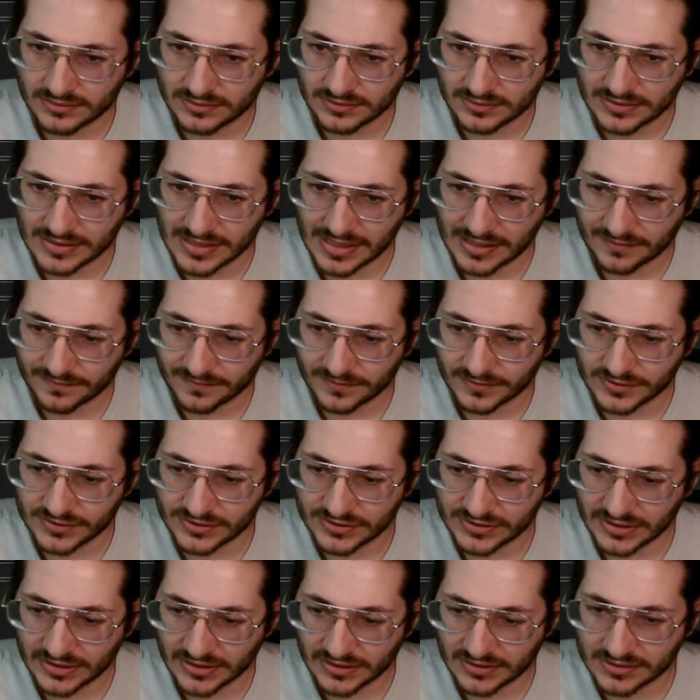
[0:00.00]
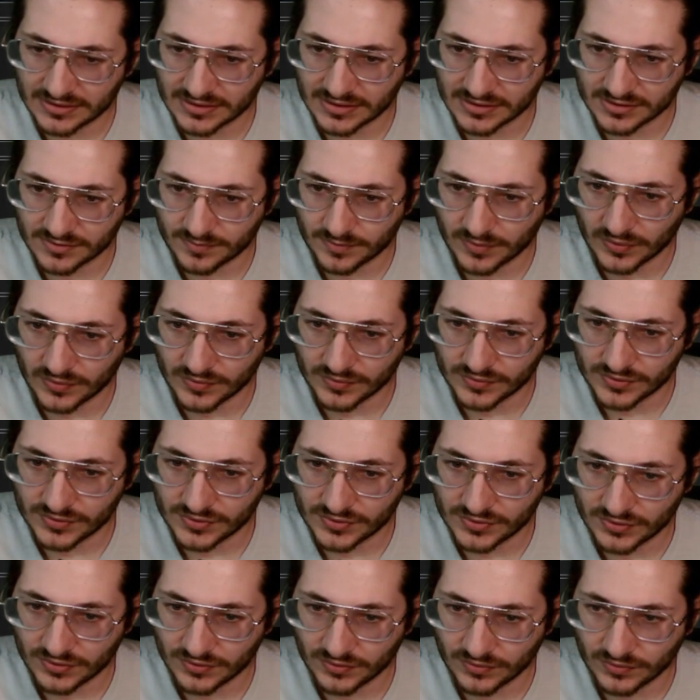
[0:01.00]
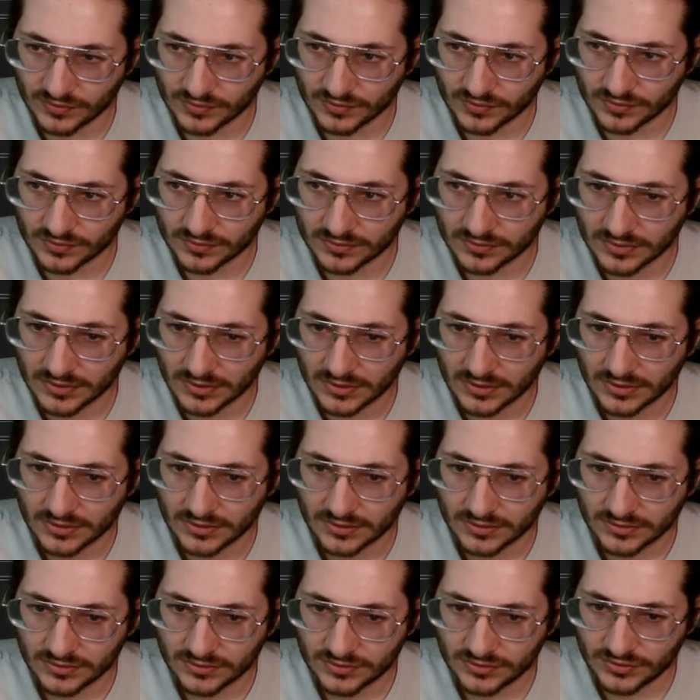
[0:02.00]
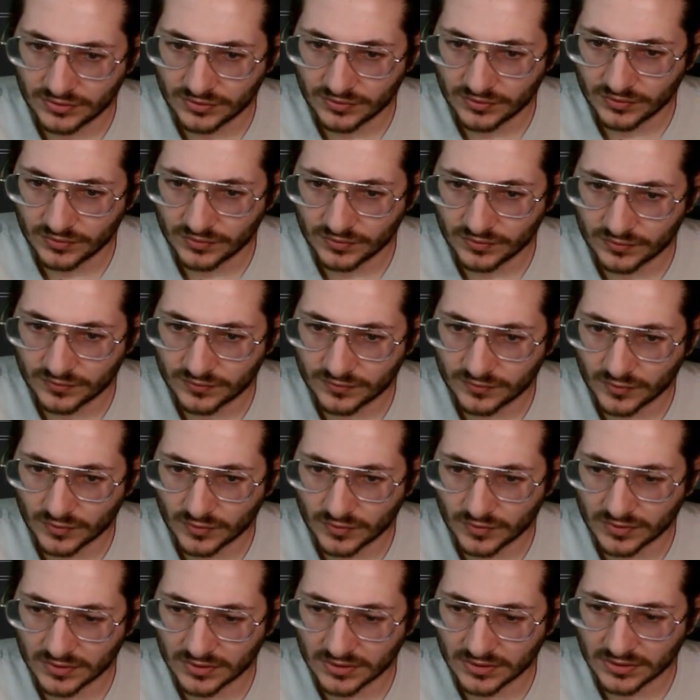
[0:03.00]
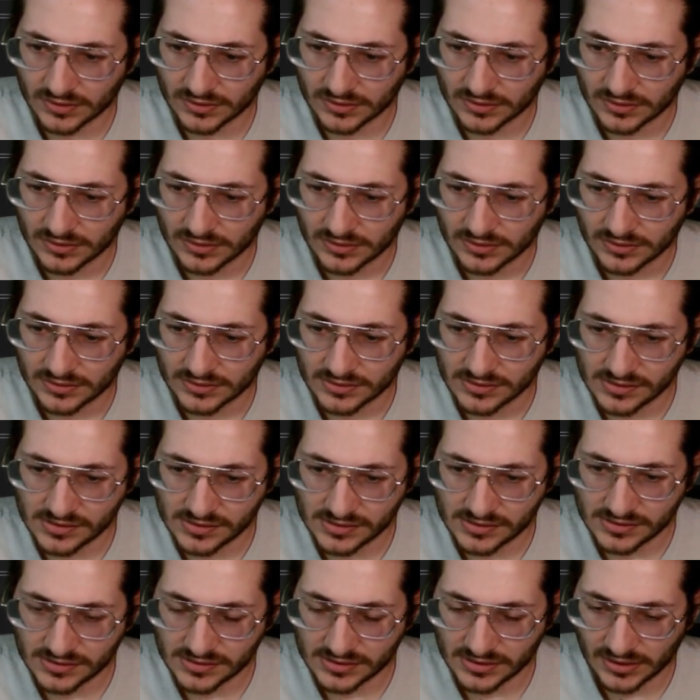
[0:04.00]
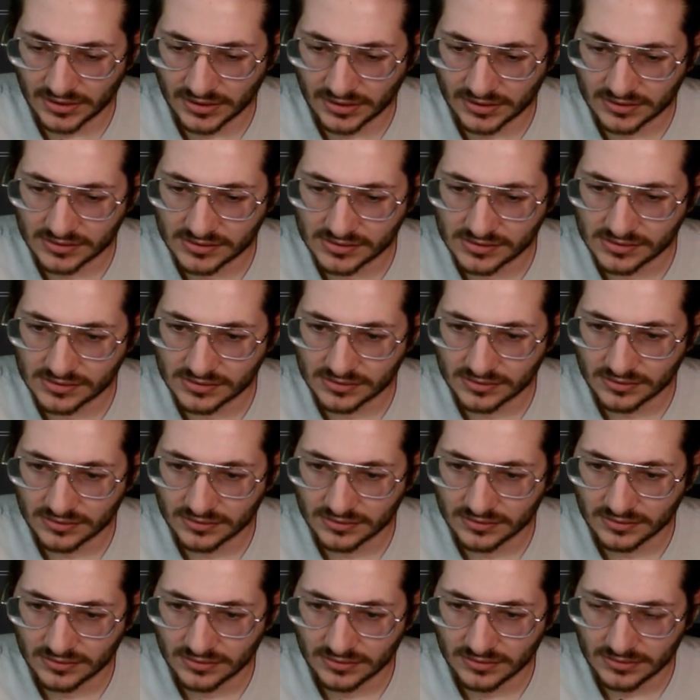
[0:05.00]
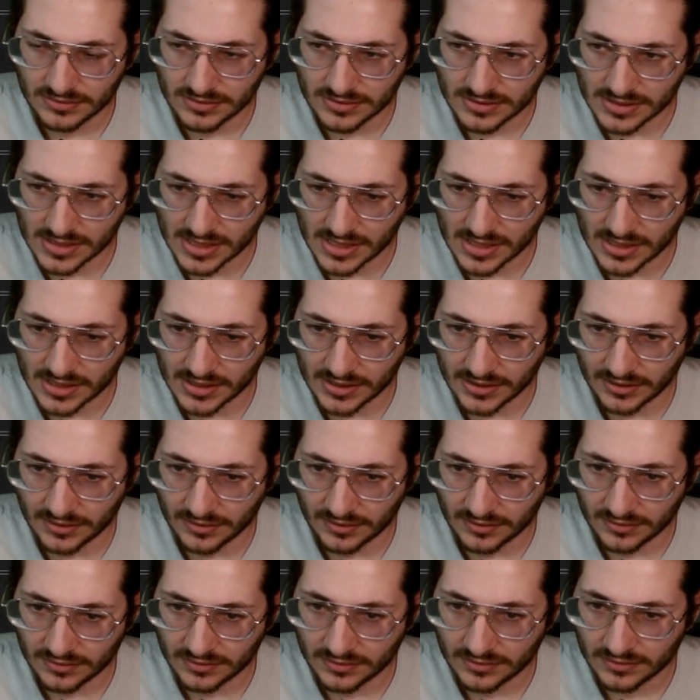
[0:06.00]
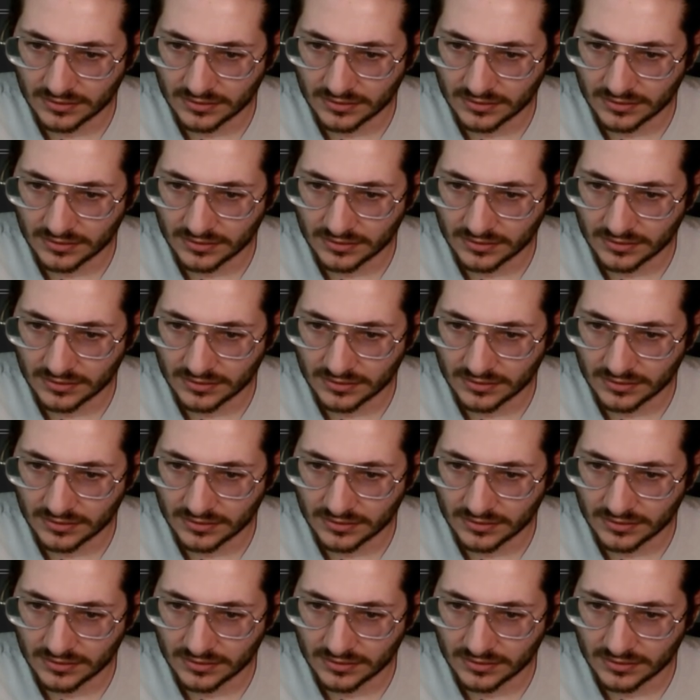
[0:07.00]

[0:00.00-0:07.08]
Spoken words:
Attack for 6 as opposed to 2, 4, 6, 9,